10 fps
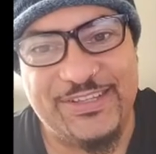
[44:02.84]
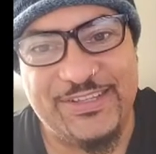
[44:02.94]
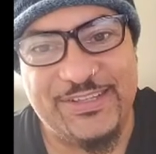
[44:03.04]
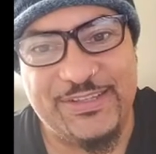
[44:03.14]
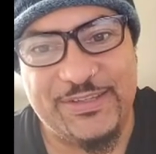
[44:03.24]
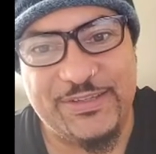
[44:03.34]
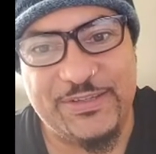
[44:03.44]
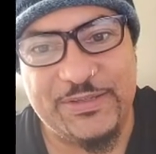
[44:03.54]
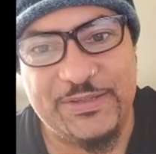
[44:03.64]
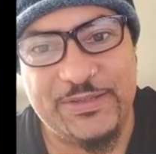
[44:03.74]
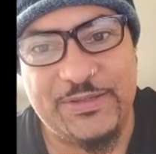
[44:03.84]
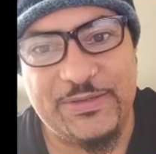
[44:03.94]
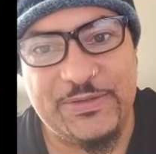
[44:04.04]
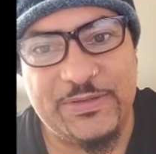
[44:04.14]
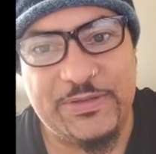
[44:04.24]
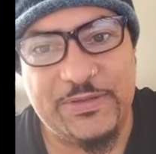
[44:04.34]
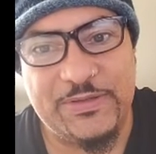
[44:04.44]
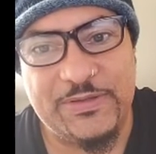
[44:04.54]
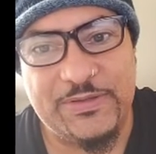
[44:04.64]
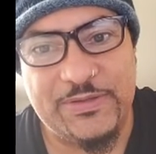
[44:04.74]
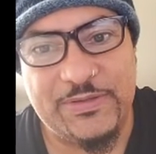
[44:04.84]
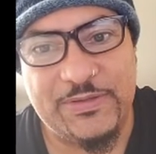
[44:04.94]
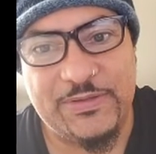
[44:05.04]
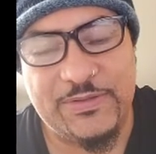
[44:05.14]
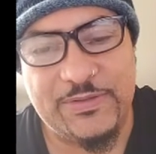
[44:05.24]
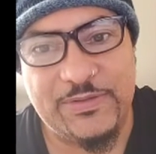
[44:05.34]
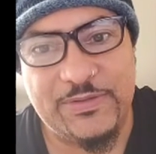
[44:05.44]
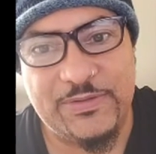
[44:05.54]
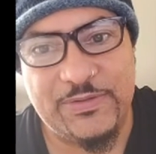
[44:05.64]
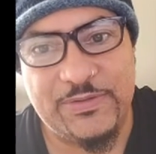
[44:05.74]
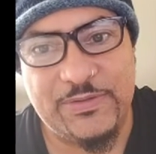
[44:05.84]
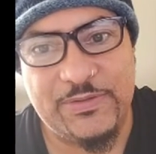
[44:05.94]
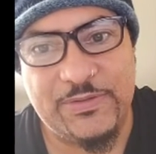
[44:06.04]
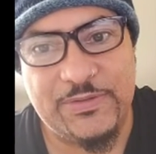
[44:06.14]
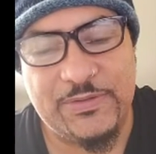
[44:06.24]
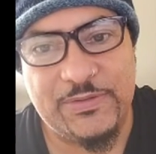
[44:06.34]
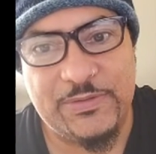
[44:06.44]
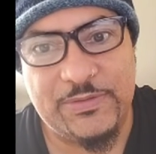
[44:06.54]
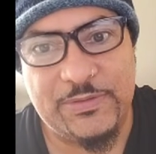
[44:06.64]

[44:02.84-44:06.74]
(silent)